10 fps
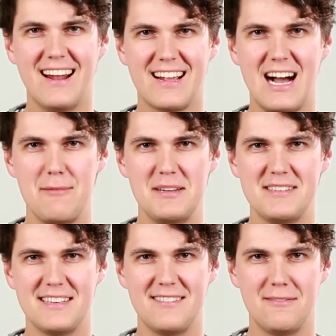And I
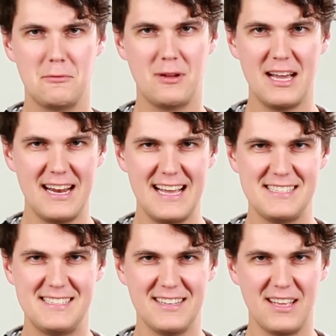commented kind of
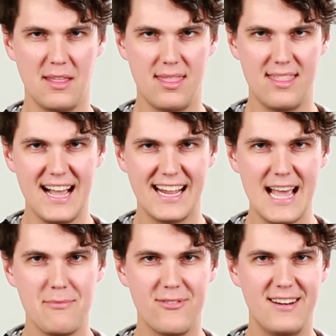hesitantly, thigh
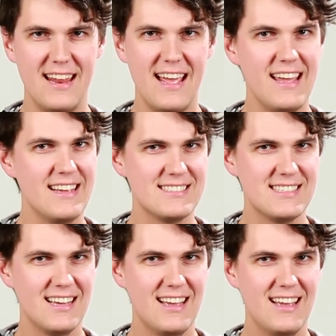gap for days.